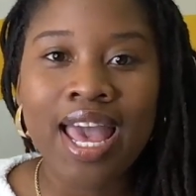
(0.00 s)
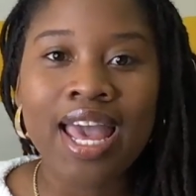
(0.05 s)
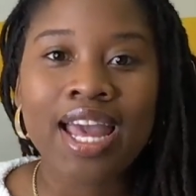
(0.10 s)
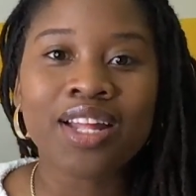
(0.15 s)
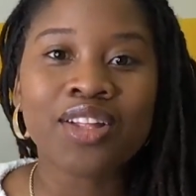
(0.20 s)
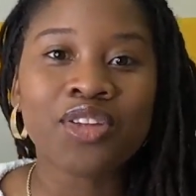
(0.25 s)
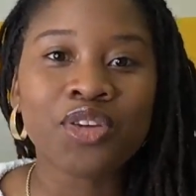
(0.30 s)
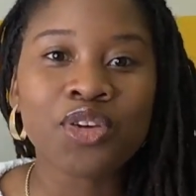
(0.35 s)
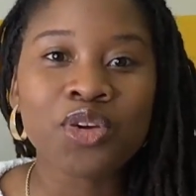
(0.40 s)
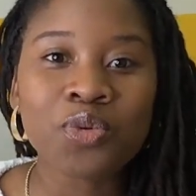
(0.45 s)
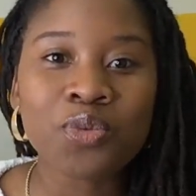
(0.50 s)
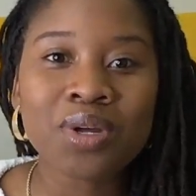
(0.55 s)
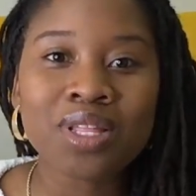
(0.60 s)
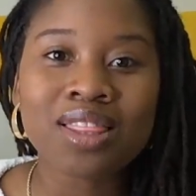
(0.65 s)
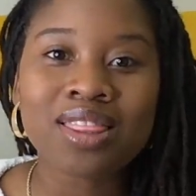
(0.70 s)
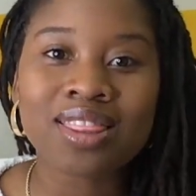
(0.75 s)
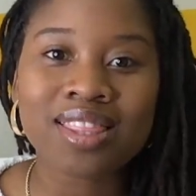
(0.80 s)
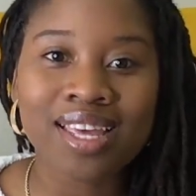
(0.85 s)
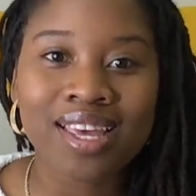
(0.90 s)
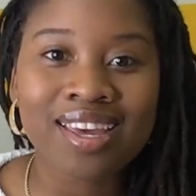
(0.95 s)
And you
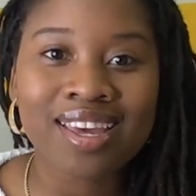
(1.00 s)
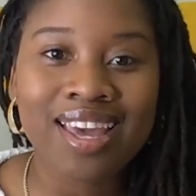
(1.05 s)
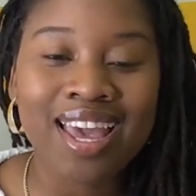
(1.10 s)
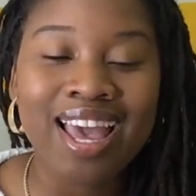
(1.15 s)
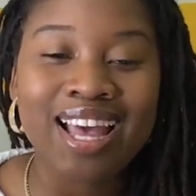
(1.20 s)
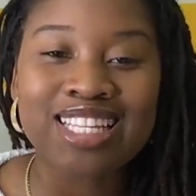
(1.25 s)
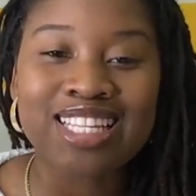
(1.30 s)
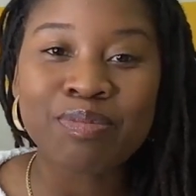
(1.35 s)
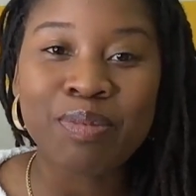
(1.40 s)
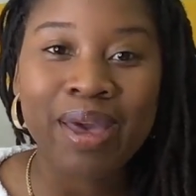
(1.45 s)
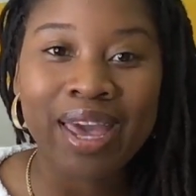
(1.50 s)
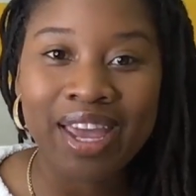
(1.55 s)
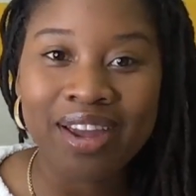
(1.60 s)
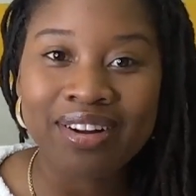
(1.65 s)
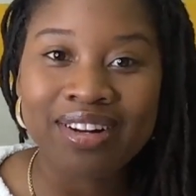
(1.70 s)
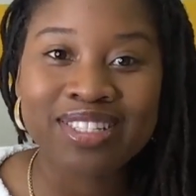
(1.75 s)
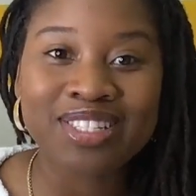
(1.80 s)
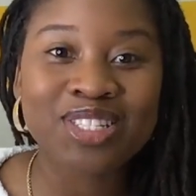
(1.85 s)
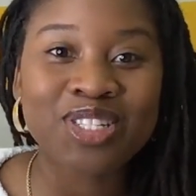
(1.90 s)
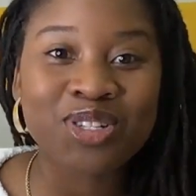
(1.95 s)
would think as
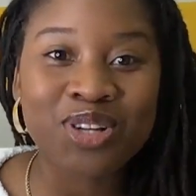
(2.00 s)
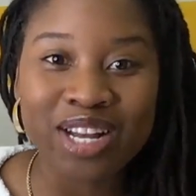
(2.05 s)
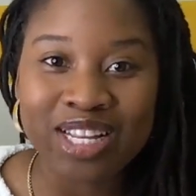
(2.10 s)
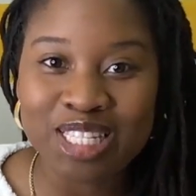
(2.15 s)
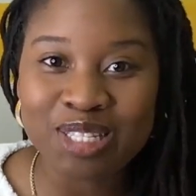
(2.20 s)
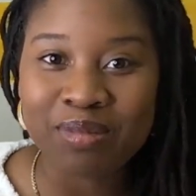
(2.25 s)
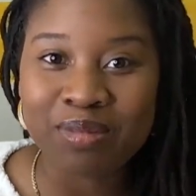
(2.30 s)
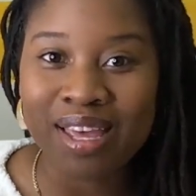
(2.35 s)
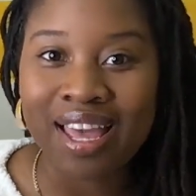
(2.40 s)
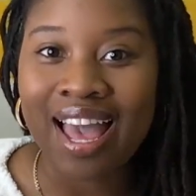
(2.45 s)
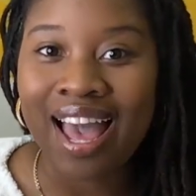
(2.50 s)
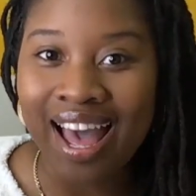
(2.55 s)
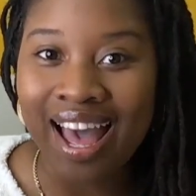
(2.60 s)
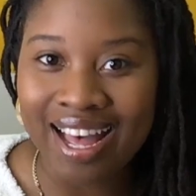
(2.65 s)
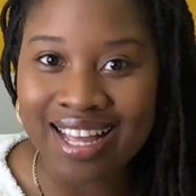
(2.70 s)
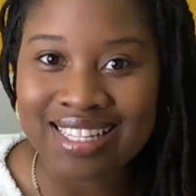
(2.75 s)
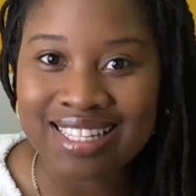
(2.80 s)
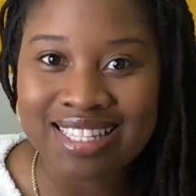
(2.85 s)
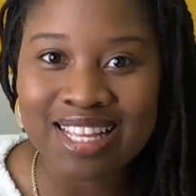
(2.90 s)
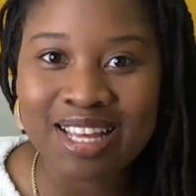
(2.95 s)
parents, trust me,
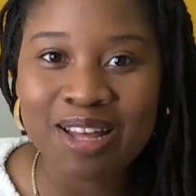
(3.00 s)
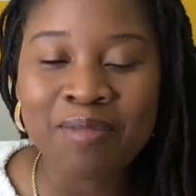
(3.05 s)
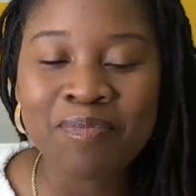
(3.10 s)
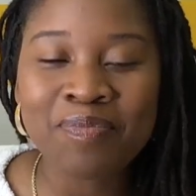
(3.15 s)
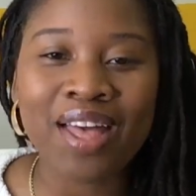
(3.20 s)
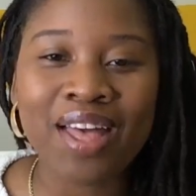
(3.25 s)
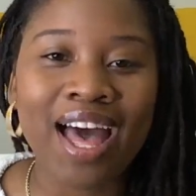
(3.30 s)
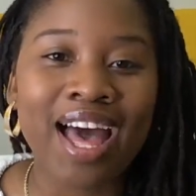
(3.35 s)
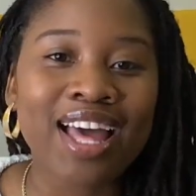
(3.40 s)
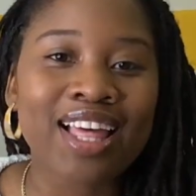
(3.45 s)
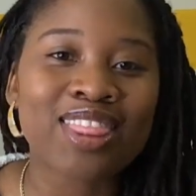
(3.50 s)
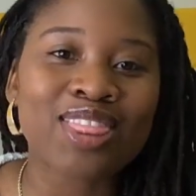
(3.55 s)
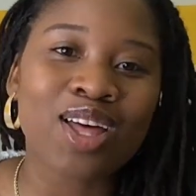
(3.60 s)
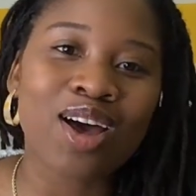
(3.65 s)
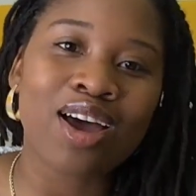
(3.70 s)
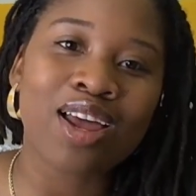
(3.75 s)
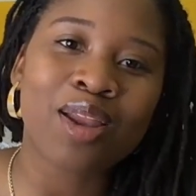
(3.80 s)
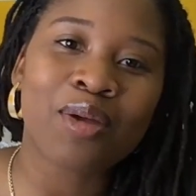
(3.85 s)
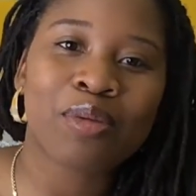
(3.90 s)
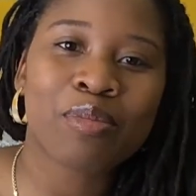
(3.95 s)
ask them. I
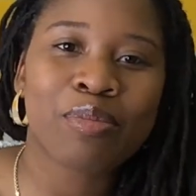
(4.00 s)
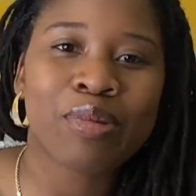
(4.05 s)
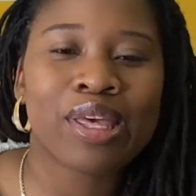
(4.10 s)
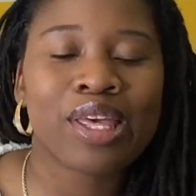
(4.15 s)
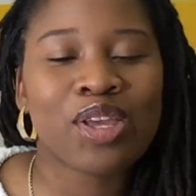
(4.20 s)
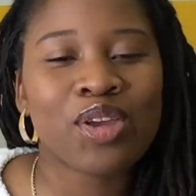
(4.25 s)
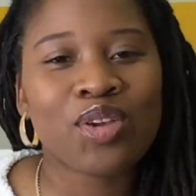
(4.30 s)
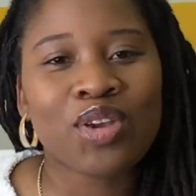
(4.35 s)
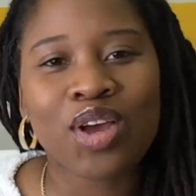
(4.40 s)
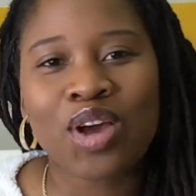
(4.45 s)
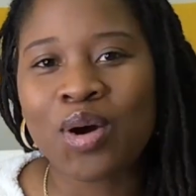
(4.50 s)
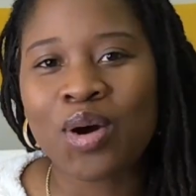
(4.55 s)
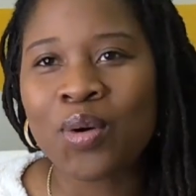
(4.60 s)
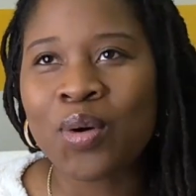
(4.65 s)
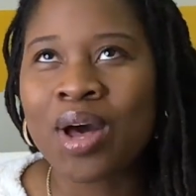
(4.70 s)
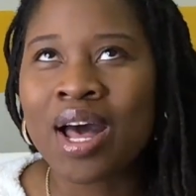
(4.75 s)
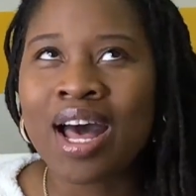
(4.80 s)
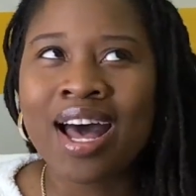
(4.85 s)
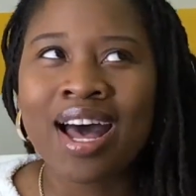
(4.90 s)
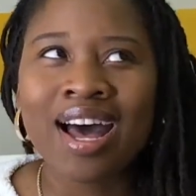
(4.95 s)
thought it would be,
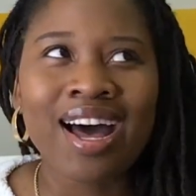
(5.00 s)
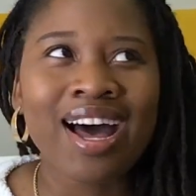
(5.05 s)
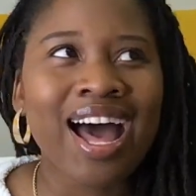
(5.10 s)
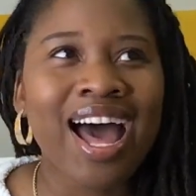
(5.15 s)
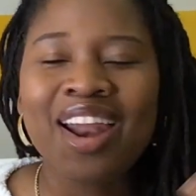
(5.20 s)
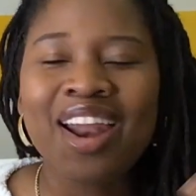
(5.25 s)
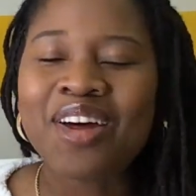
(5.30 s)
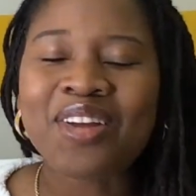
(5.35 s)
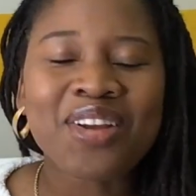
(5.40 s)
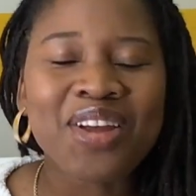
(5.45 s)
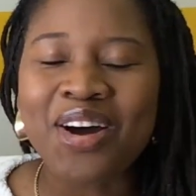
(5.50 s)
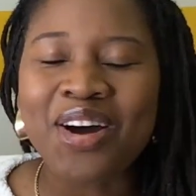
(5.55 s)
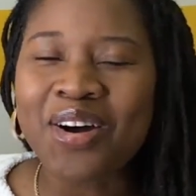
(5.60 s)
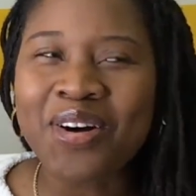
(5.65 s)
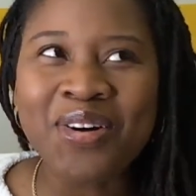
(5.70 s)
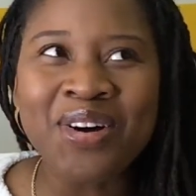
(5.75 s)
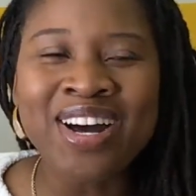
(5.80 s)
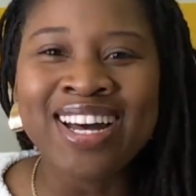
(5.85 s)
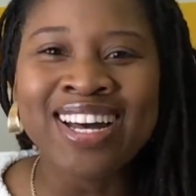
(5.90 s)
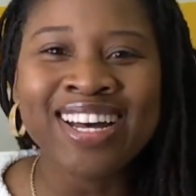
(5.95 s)
I don't
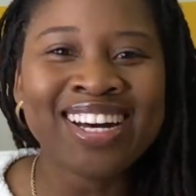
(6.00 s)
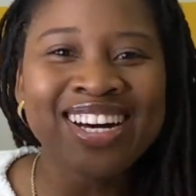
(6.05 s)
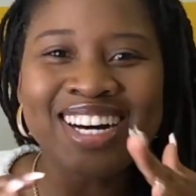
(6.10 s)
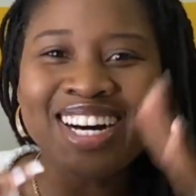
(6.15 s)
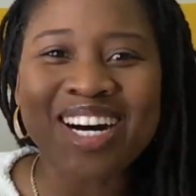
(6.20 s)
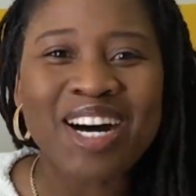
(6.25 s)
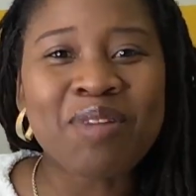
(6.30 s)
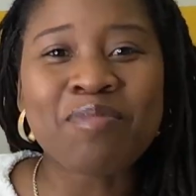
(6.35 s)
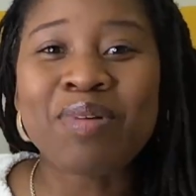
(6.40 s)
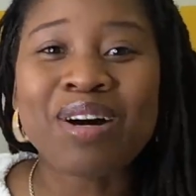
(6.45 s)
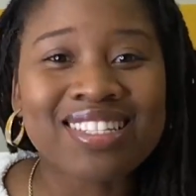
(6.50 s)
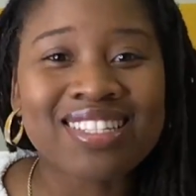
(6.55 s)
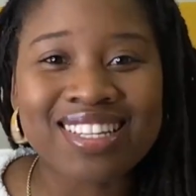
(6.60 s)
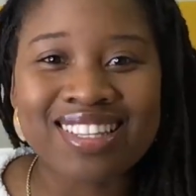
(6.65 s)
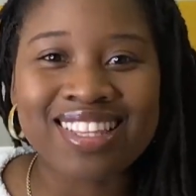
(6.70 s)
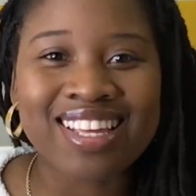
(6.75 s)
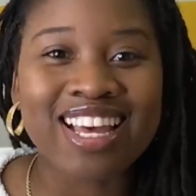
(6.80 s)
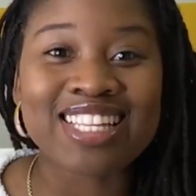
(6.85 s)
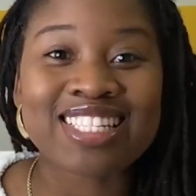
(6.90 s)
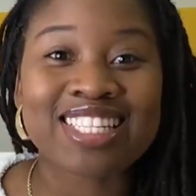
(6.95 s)
know, a bunch
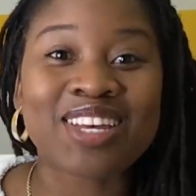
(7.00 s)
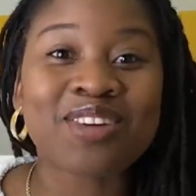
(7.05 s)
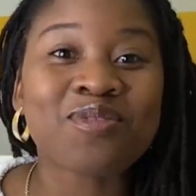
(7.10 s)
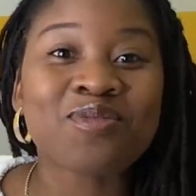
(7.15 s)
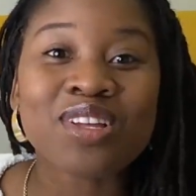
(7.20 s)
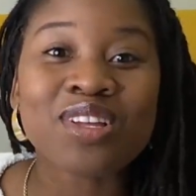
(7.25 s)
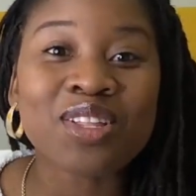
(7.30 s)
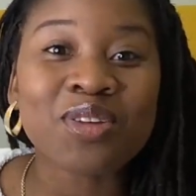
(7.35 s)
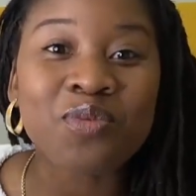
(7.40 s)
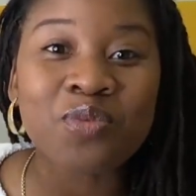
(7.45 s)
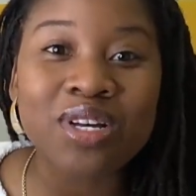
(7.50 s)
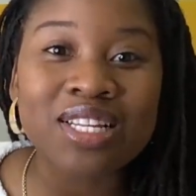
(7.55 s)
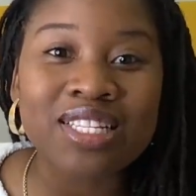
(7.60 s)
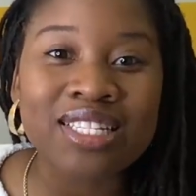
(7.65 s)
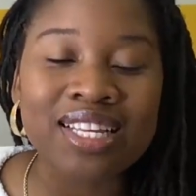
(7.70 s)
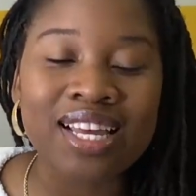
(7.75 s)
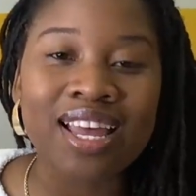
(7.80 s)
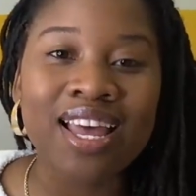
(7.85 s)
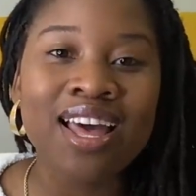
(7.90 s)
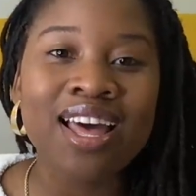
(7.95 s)
of things. It really
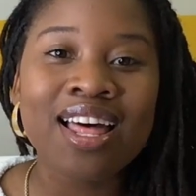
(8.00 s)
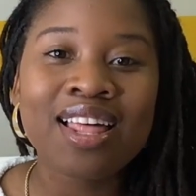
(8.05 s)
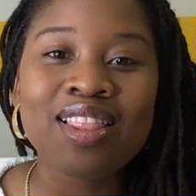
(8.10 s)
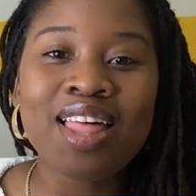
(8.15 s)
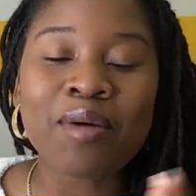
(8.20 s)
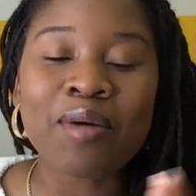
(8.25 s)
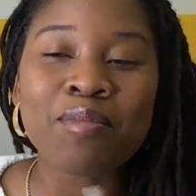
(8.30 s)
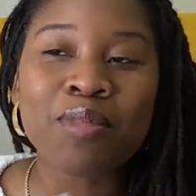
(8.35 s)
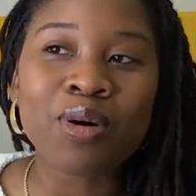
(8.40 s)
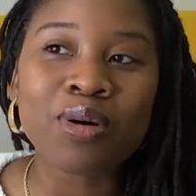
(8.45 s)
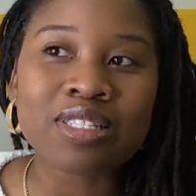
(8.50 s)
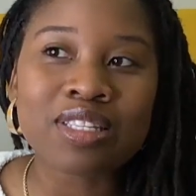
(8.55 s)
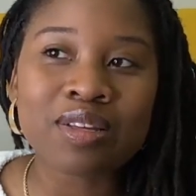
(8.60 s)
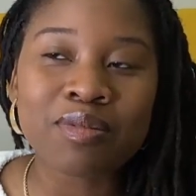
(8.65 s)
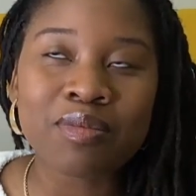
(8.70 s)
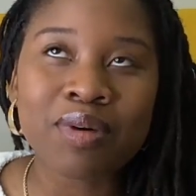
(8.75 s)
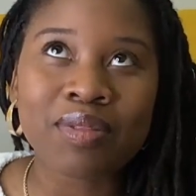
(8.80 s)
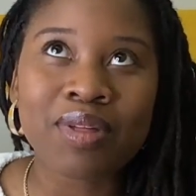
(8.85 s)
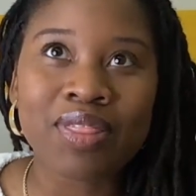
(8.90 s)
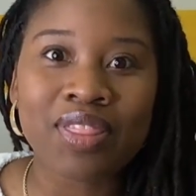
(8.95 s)
wasn't. Most
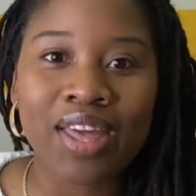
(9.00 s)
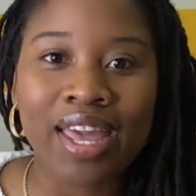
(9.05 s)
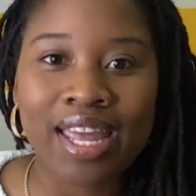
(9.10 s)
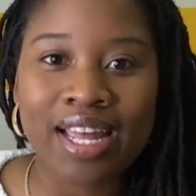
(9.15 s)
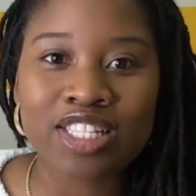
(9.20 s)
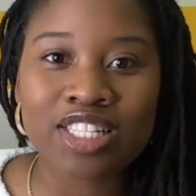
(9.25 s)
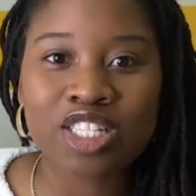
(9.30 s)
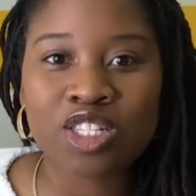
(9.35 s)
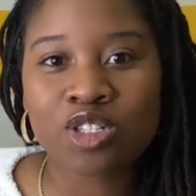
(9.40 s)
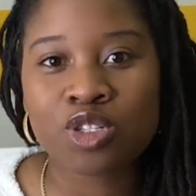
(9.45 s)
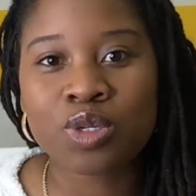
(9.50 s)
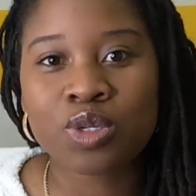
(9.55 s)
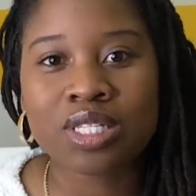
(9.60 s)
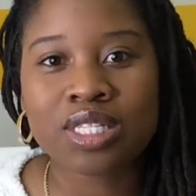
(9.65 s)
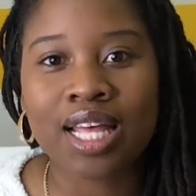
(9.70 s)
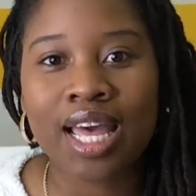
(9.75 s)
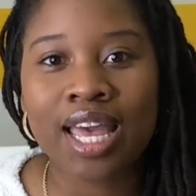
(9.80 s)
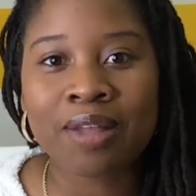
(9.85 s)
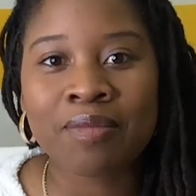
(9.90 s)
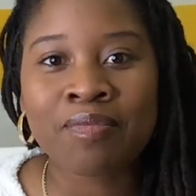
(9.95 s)
of the answers was